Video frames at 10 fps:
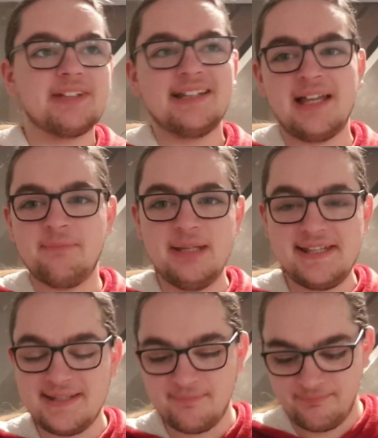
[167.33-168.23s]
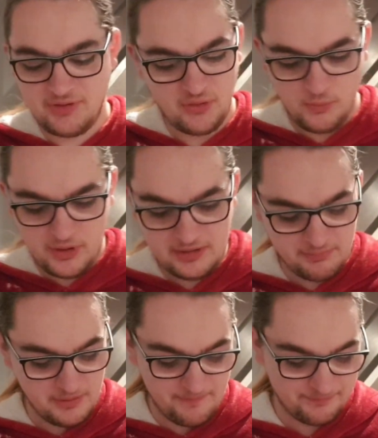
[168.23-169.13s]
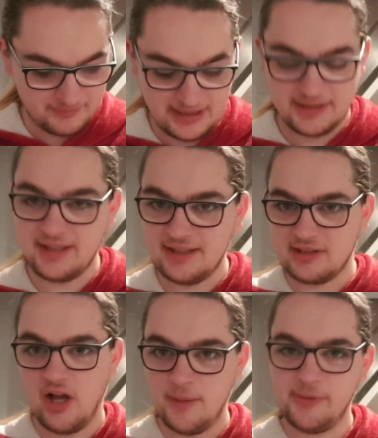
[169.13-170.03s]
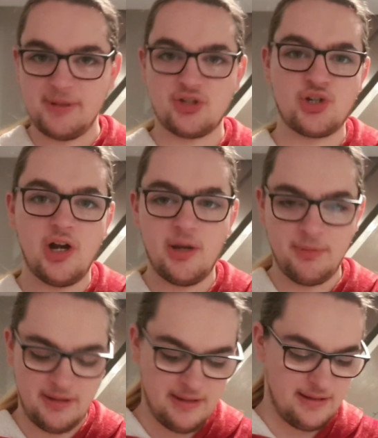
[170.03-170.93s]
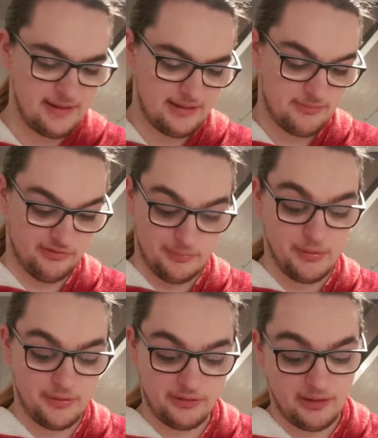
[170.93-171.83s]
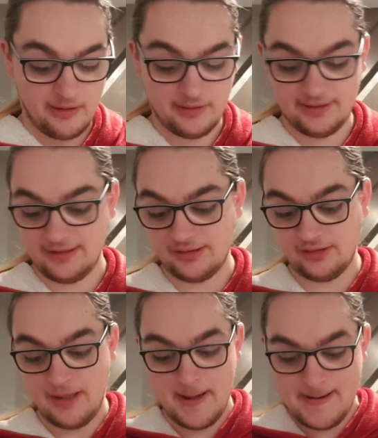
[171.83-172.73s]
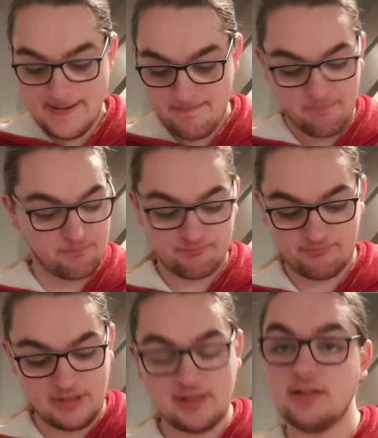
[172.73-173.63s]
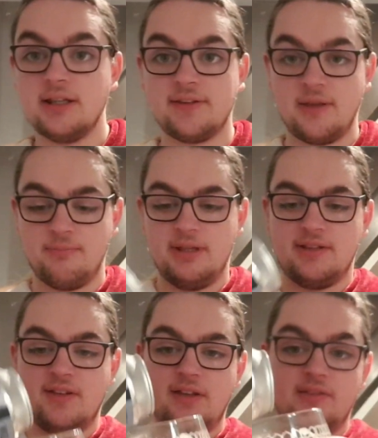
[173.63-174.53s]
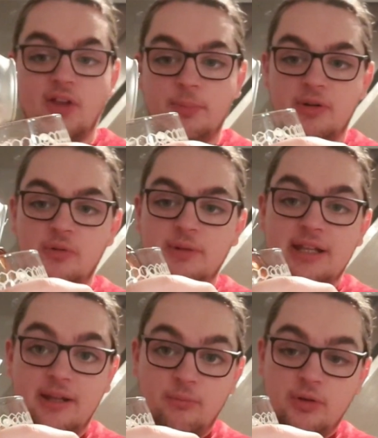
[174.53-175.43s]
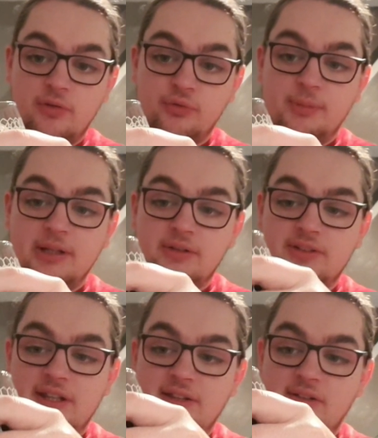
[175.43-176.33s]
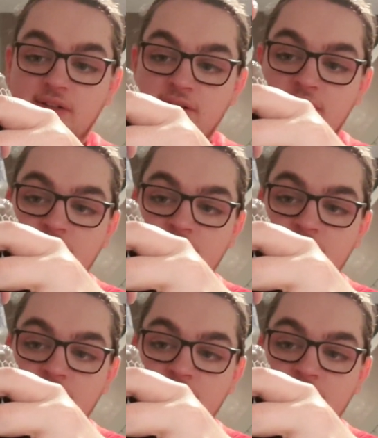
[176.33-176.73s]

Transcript: Light medium somewhere, but yeah, that carb's a bit sharp for a porter, at least. Let's top it up and then we'll go for a big old taste.